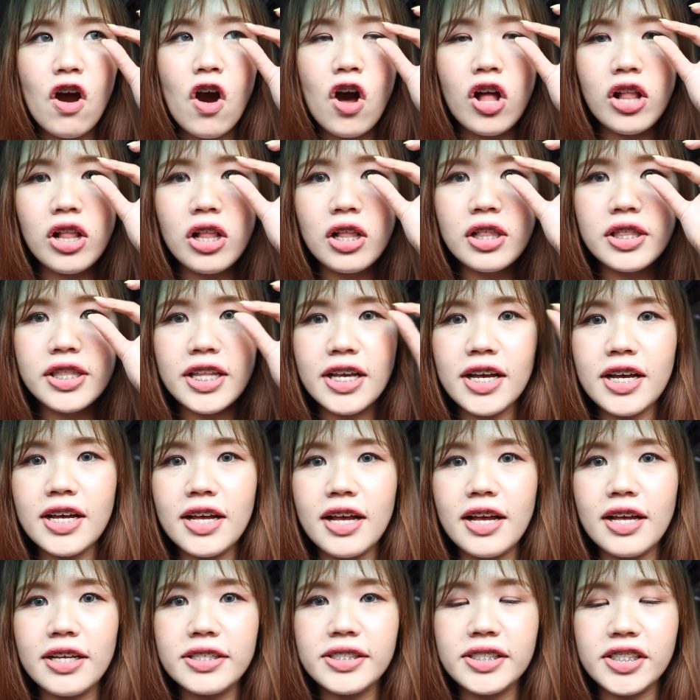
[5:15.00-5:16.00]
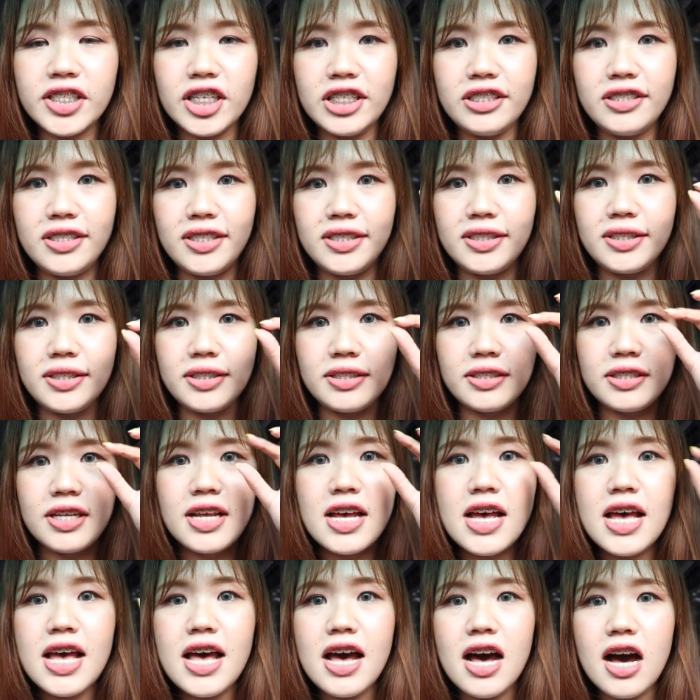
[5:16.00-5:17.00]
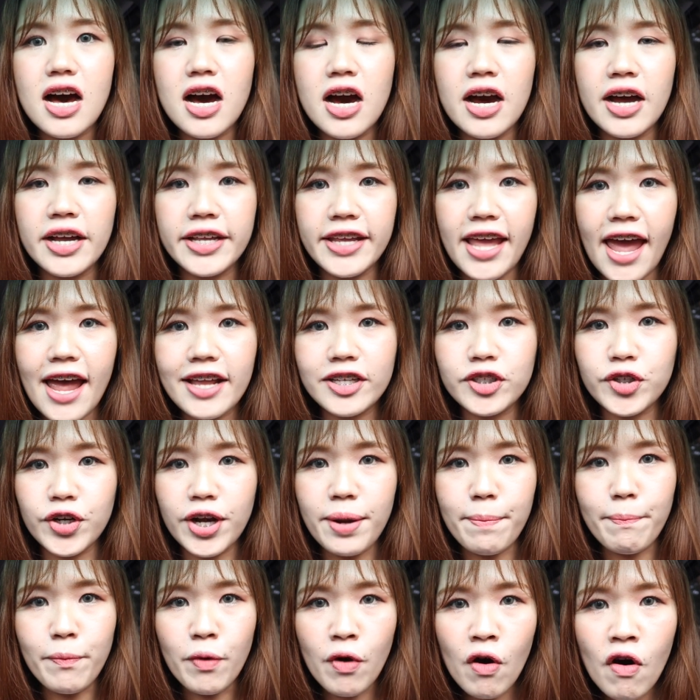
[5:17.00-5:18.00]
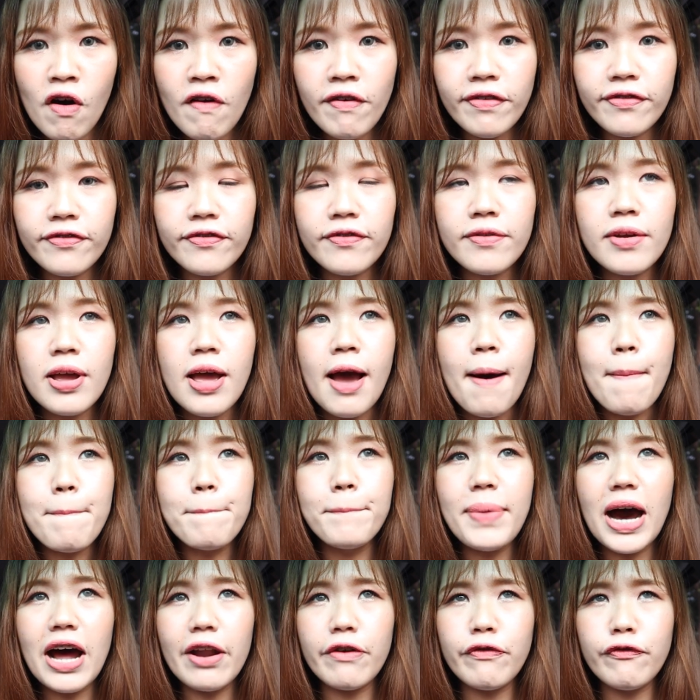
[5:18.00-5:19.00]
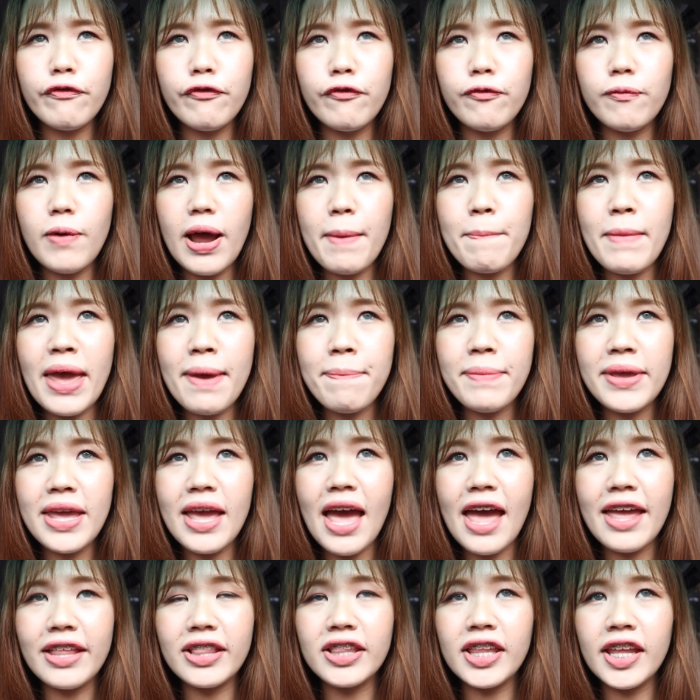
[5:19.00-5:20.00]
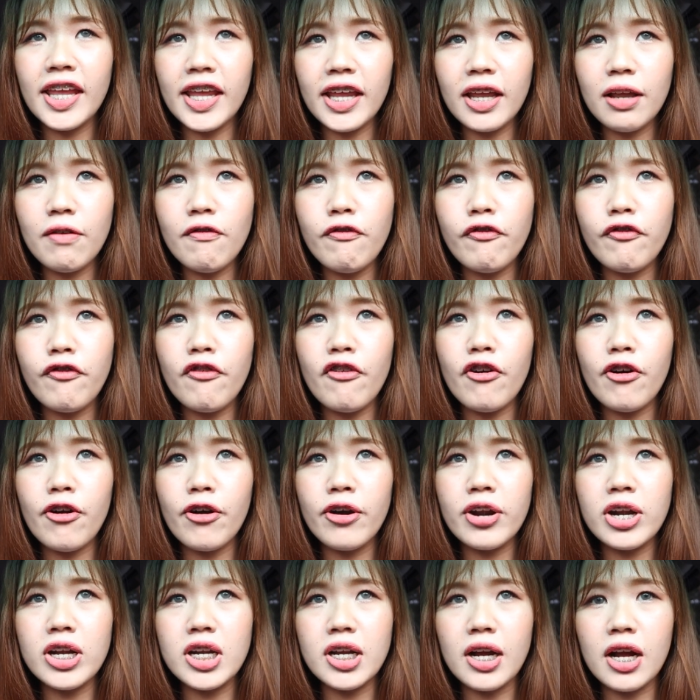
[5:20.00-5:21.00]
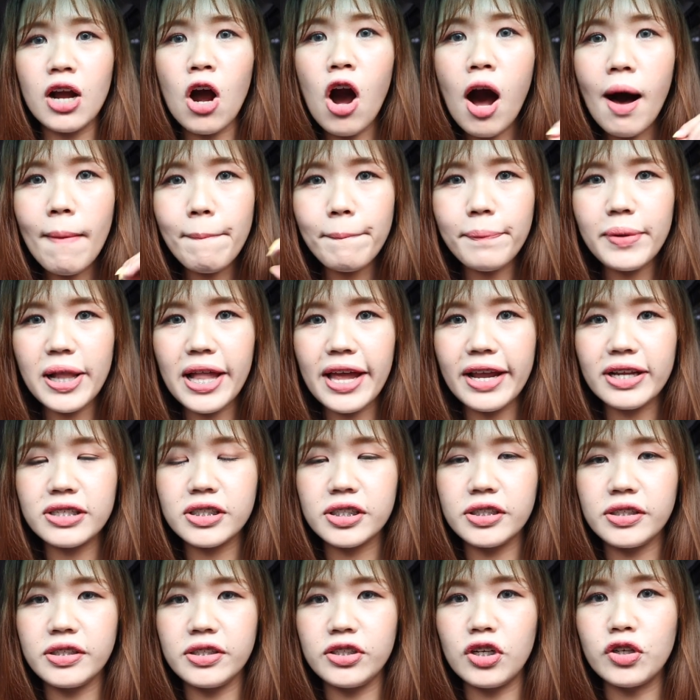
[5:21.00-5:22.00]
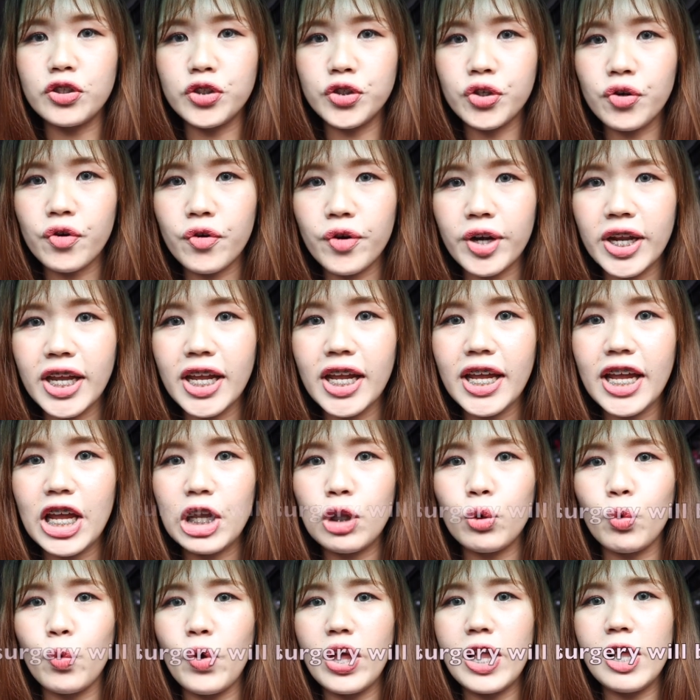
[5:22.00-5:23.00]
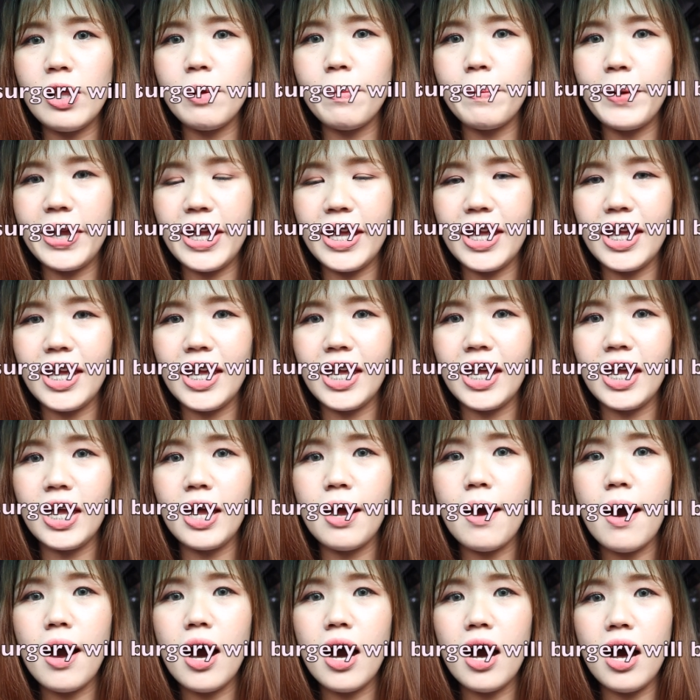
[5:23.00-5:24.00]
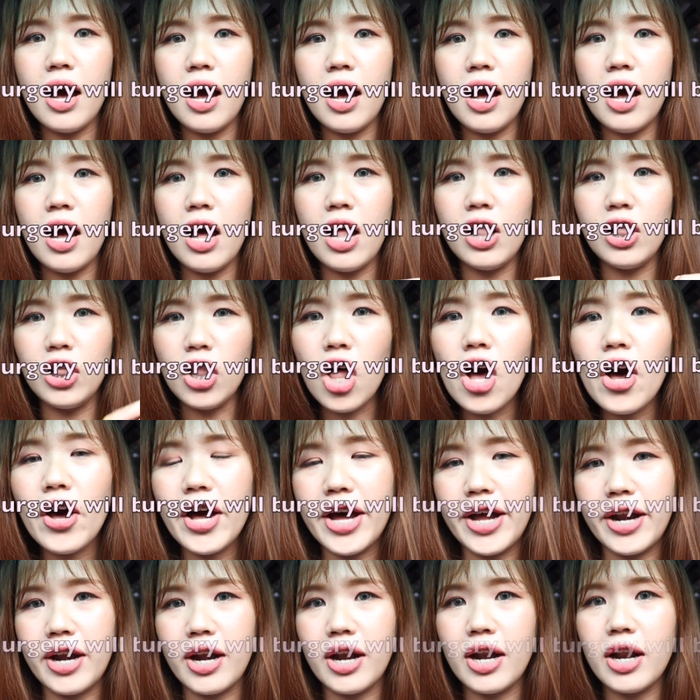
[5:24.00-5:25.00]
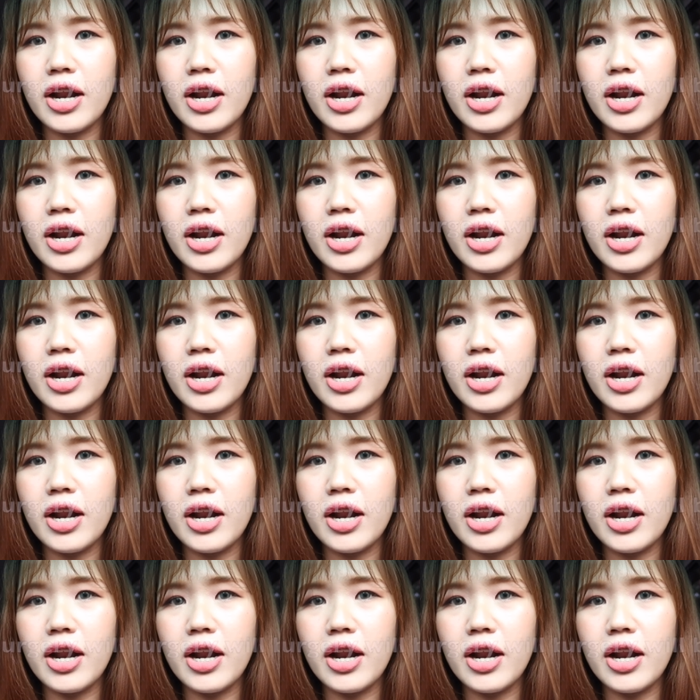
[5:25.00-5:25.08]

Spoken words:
all the stitches get removed. But maybe I think for the complex surgery, it will be longer.